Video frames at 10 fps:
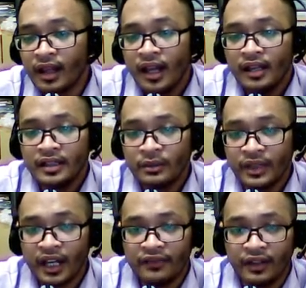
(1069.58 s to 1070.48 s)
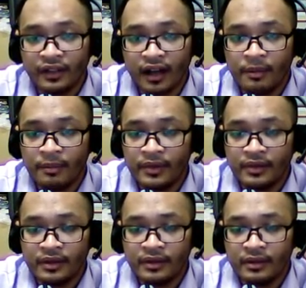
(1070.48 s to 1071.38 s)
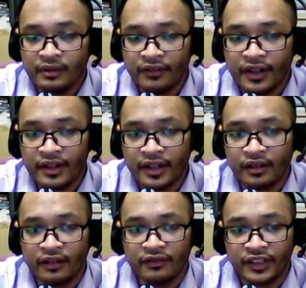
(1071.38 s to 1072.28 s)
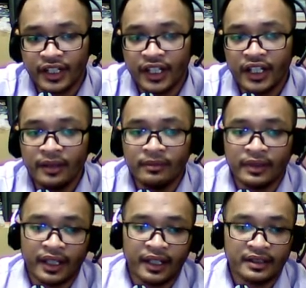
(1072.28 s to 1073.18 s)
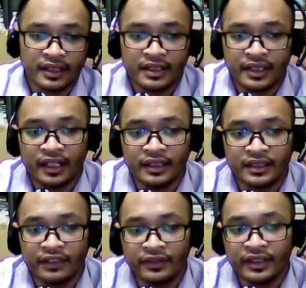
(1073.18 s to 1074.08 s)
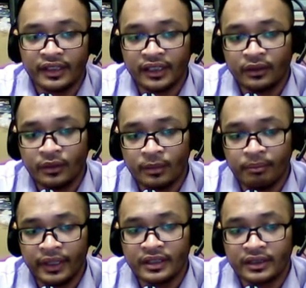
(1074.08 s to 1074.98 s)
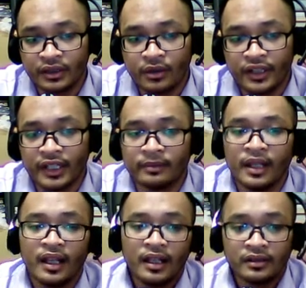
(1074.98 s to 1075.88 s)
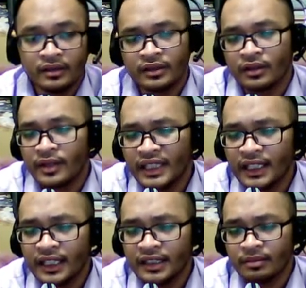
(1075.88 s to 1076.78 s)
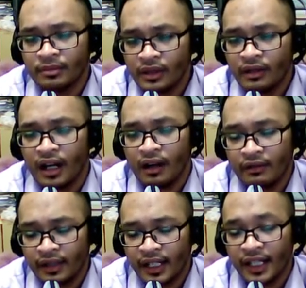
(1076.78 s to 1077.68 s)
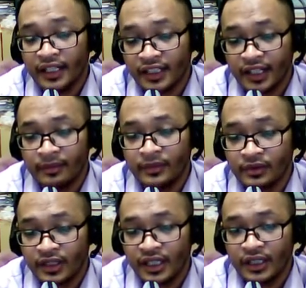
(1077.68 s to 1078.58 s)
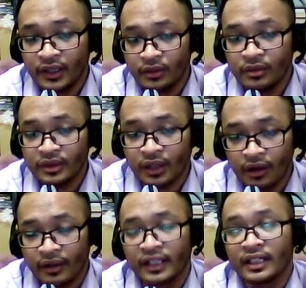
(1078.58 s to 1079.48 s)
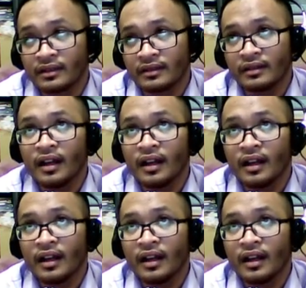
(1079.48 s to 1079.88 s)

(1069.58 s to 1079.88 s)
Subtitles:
So we have a couple variant of DIM, okay, such as 72 pin SODIMM. So SODIMM is more outline DIM usually used on the